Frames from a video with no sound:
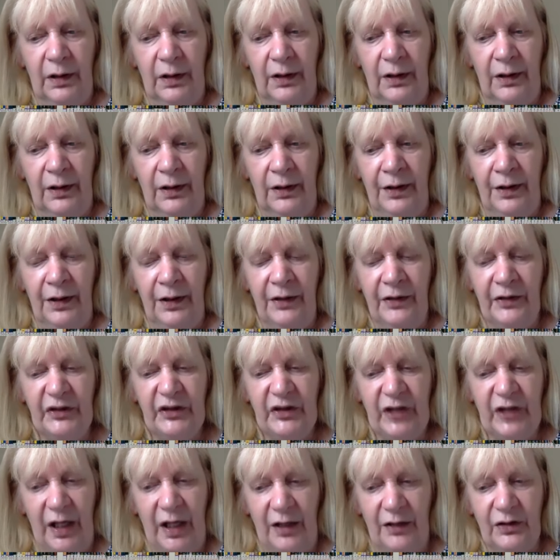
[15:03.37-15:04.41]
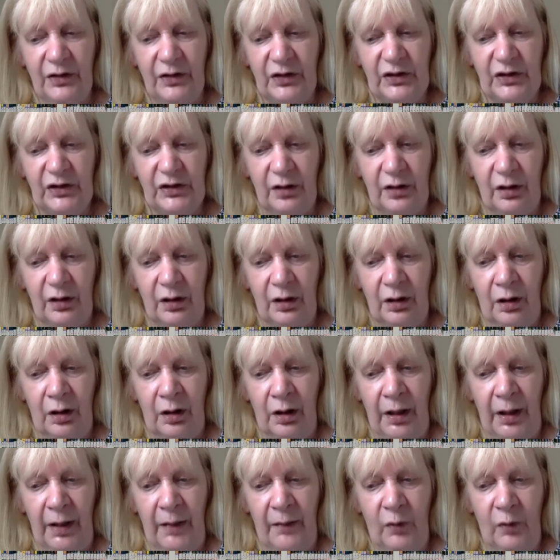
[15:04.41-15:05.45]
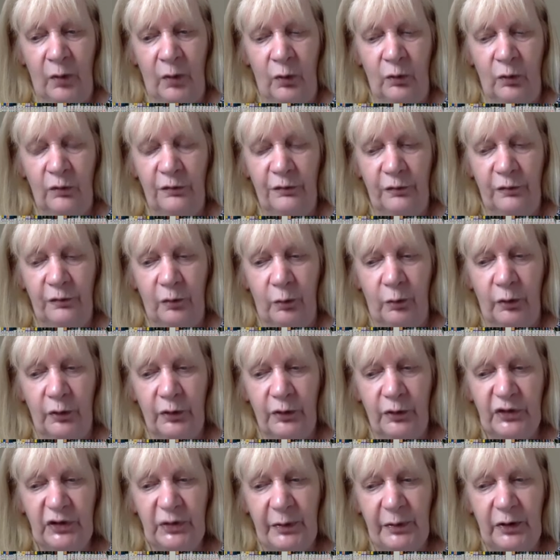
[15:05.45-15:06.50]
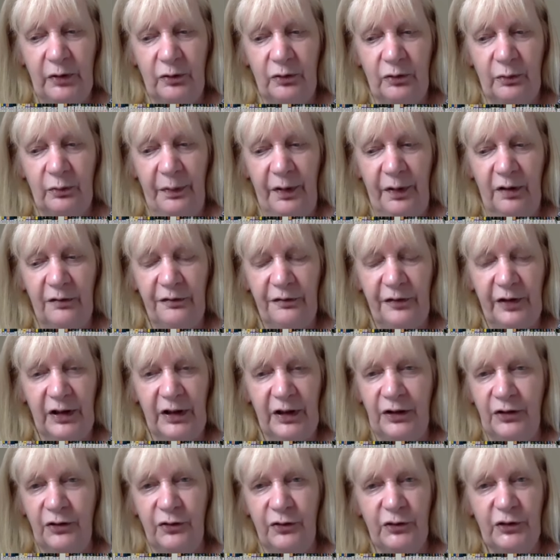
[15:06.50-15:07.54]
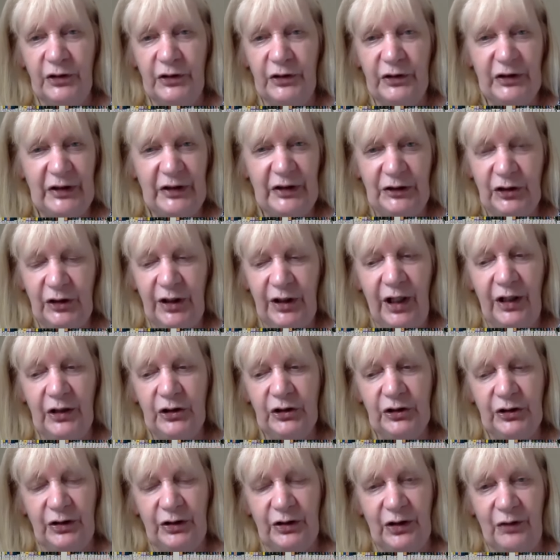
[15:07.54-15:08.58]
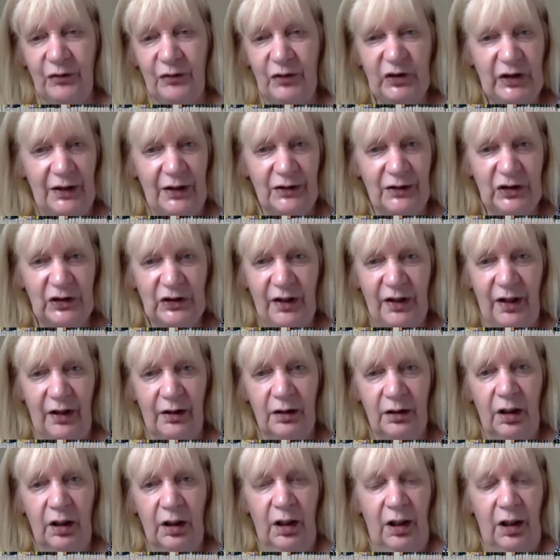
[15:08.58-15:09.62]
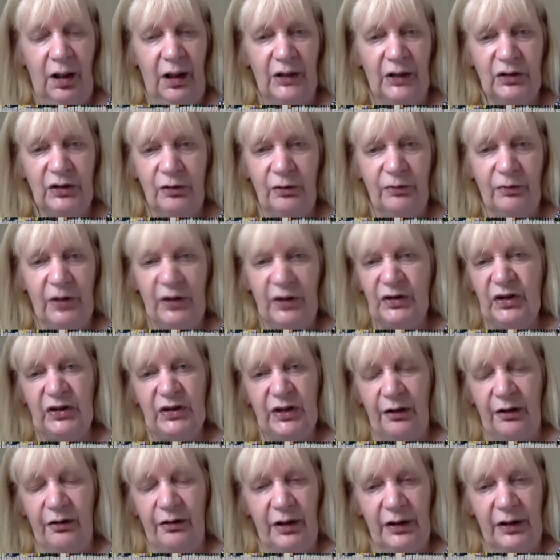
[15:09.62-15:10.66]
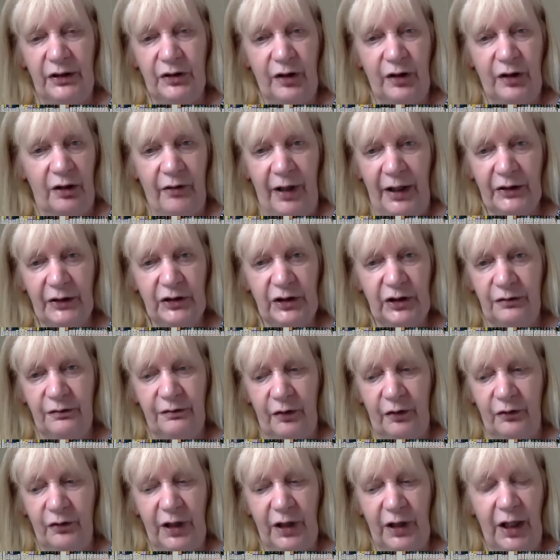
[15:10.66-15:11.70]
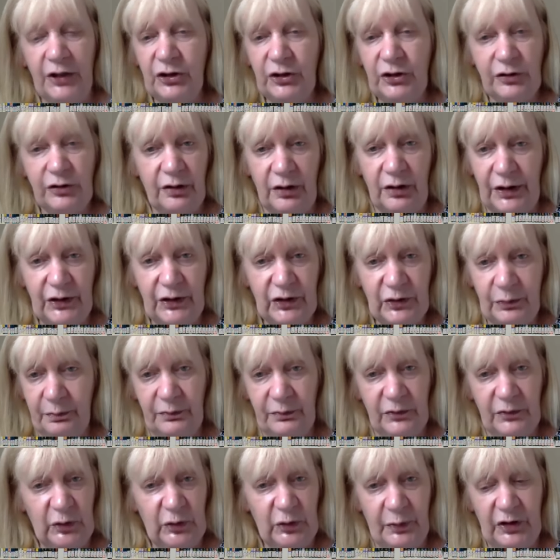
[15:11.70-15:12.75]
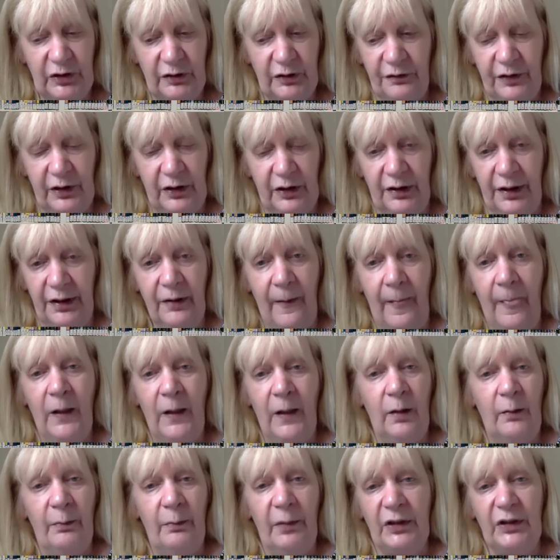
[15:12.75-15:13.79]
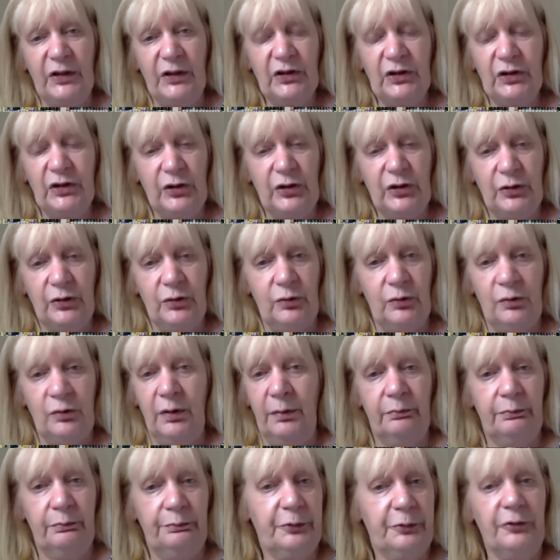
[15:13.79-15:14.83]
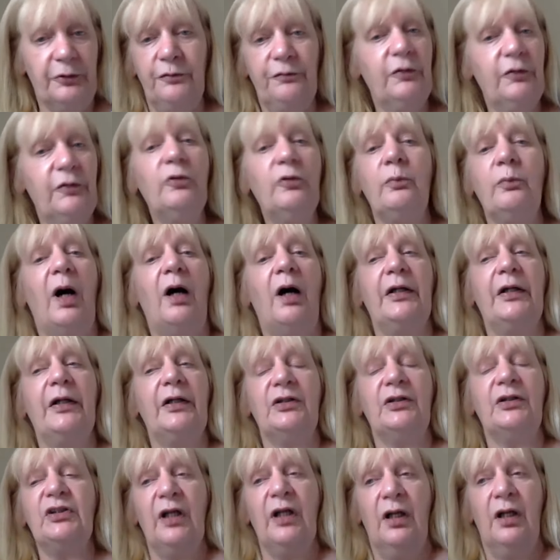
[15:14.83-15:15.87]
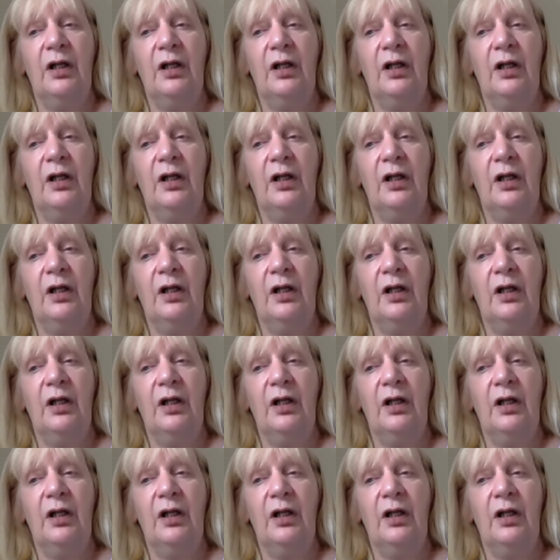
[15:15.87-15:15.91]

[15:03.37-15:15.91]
In a sense, I am all for what used to be called perfectly useless education, in the sense that it's not necessarily directed vocationally specifically, but is to improve your mind,